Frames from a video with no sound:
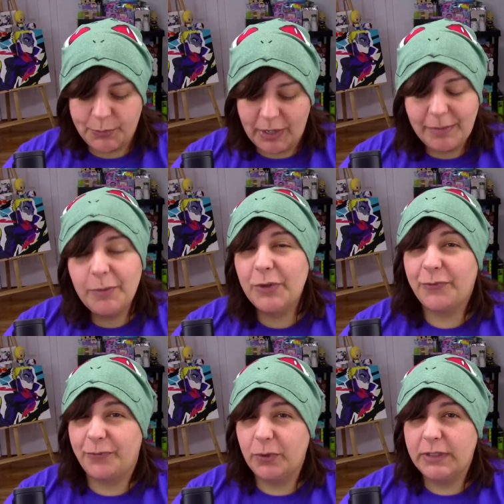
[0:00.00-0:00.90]
problem with
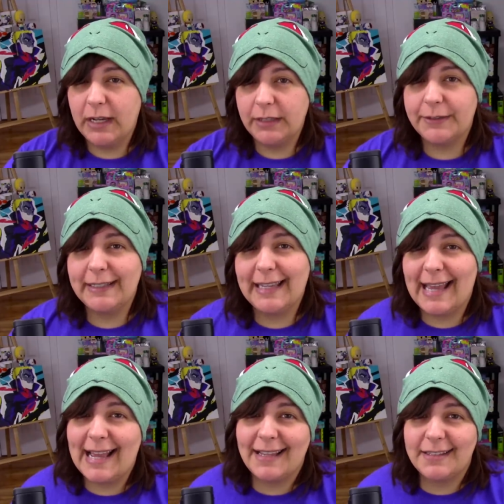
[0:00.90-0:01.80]
food coloring
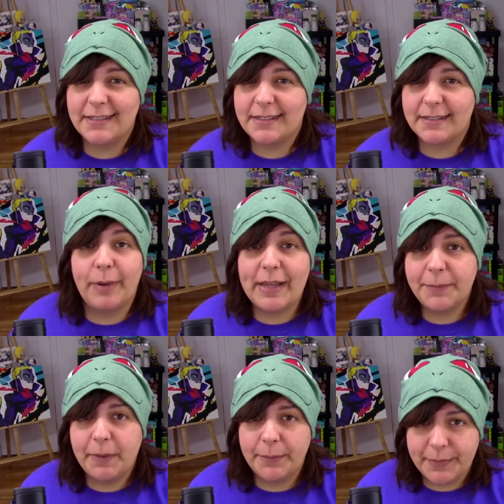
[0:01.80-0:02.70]
as bath
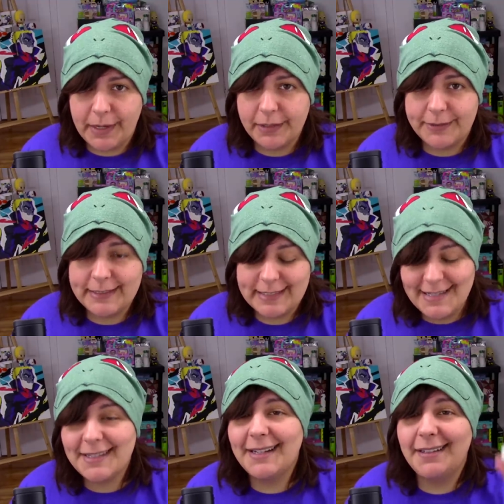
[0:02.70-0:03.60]
bomb colorant
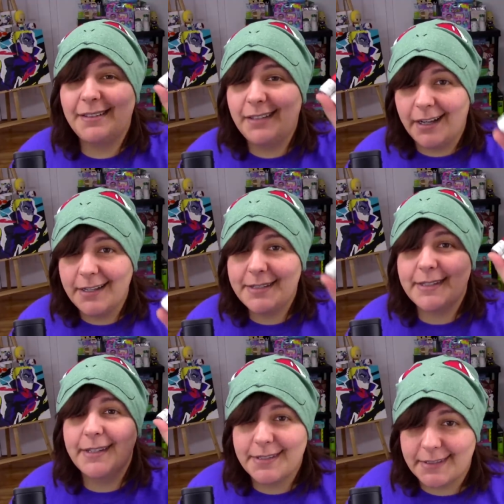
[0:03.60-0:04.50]
is that it does
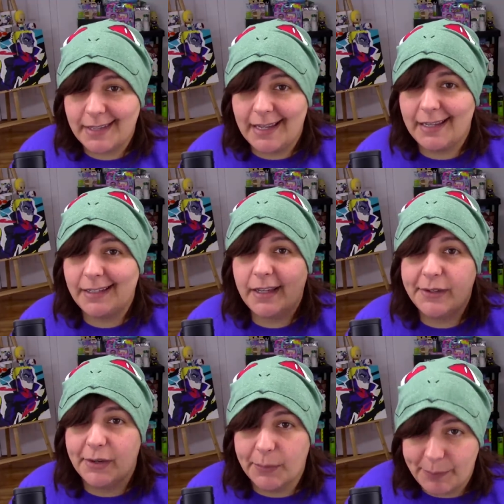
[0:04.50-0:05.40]
stain
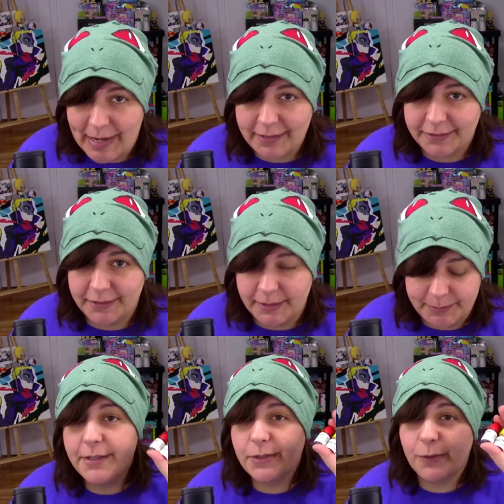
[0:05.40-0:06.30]
your
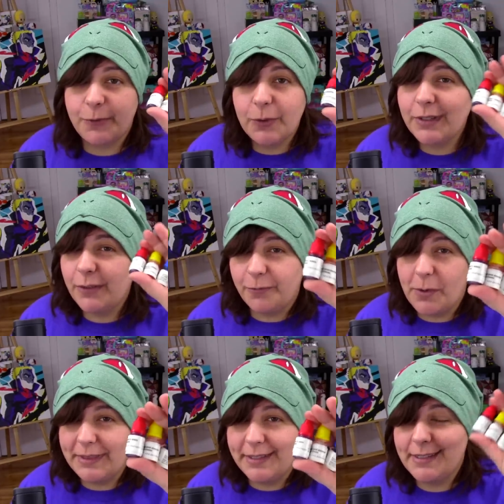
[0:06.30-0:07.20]
bathtub. So if you can
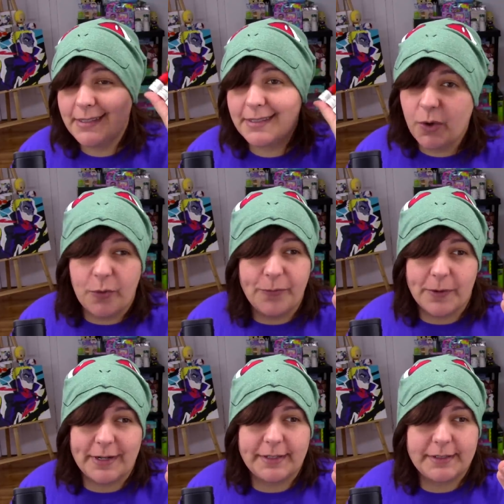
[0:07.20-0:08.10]
avoid this, go
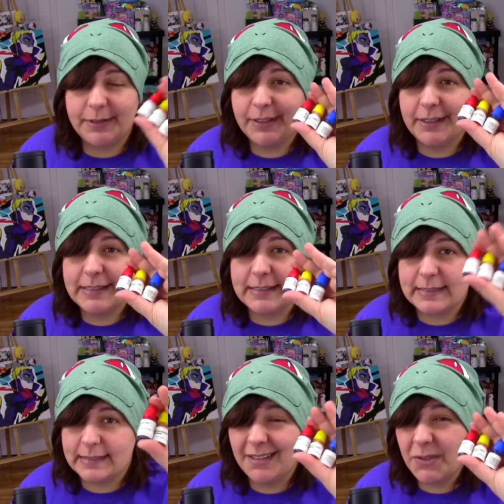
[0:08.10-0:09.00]
for it
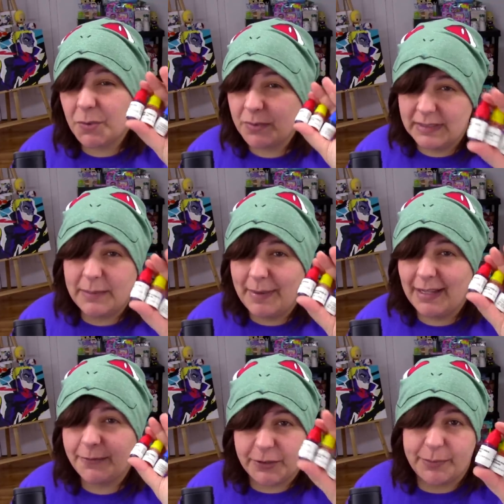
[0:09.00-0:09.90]
because these are really
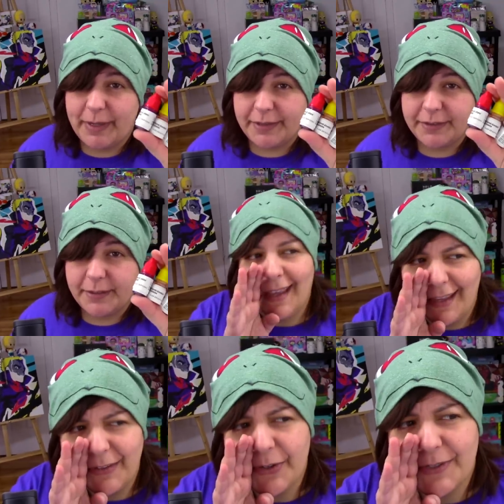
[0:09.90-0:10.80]
bad for your bathtub
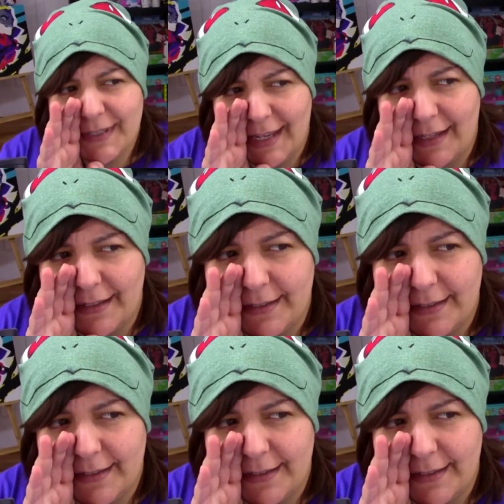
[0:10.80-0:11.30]
and your skin.